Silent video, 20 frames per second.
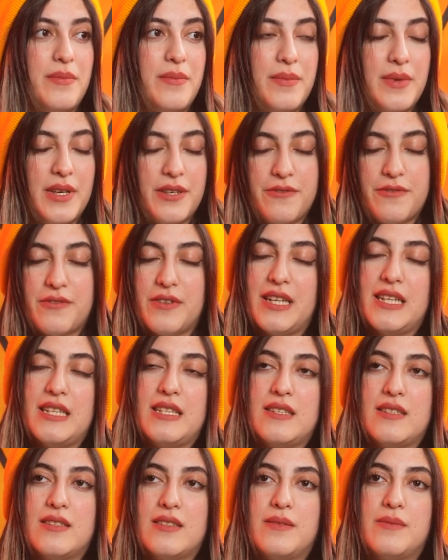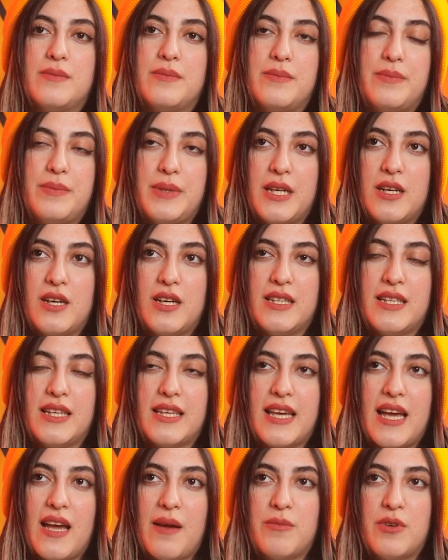My friend behind the
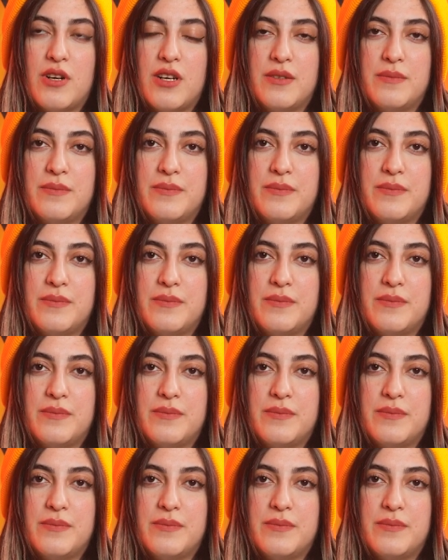camera.